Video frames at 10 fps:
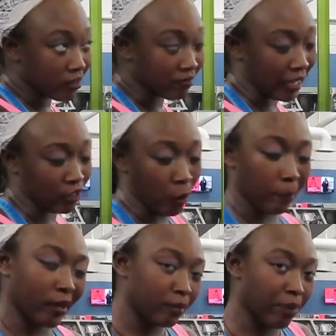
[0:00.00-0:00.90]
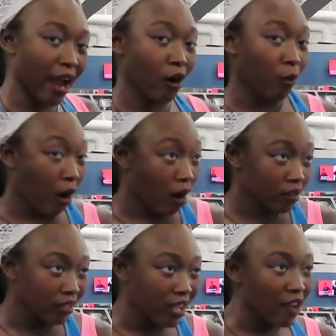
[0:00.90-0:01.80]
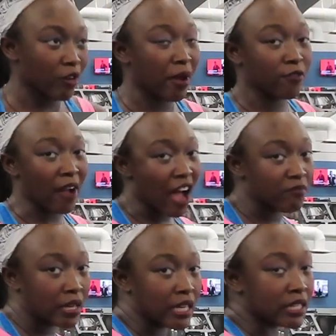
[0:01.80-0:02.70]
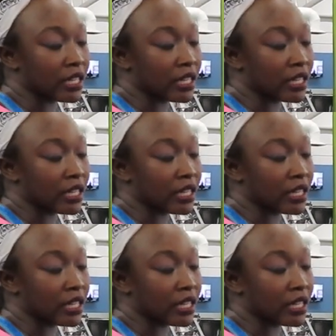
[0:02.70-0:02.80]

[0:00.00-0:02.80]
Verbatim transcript: like a little good power walk for about five minutes.